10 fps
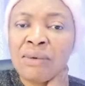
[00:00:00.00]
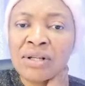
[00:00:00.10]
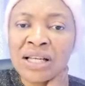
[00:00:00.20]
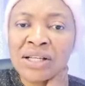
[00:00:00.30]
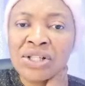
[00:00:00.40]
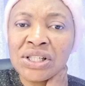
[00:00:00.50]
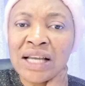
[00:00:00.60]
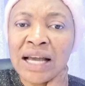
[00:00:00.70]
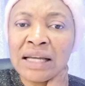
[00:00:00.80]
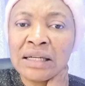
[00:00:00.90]
that was how she
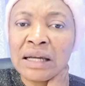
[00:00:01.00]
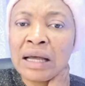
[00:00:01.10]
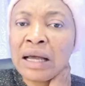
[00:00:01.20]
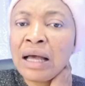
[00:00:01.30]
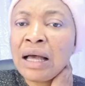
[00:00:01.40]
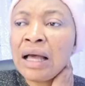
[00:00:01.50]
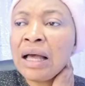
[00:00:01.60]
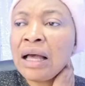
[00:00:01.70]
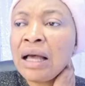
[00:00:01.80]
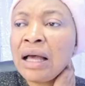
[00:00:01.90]
died.
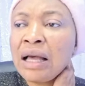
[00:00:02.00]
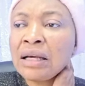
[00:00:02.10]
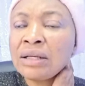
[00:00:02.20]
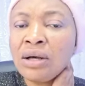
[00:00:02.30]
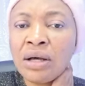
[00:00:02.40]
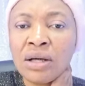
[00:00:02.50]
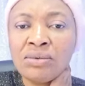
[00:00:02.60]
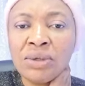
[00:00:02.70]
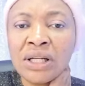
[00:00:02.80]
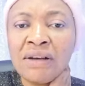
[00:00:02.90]
Ah,
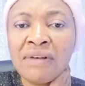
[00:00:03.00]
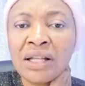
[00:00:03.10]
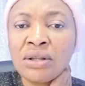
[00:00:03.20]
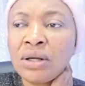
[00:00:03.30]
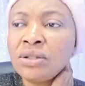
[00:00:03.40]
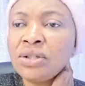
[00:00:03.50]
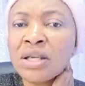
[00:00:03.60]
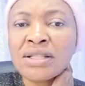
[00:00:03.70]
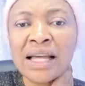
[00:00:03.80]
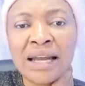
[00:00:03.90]
God, we never thought
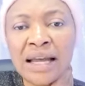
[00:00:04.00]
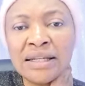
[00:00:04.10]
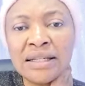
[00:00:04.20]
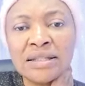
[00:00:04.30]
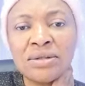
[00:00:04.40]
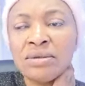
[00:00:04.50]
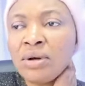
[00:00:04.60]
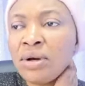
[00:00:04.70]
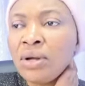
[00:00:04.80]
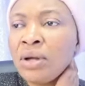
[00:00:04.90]
just die like this, you
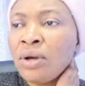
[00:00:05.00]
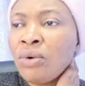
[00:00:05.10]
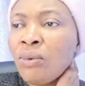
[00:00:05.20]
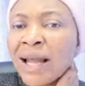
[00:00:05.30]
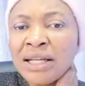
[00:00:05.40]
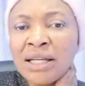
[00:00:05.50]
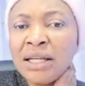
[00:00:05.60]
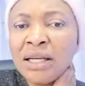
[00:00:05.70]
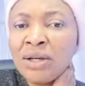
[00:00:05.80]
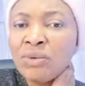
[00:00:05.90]
know. Why did
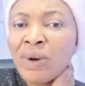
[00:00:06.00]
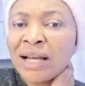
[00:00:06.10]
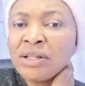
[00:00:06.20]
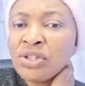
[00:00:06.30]
he, why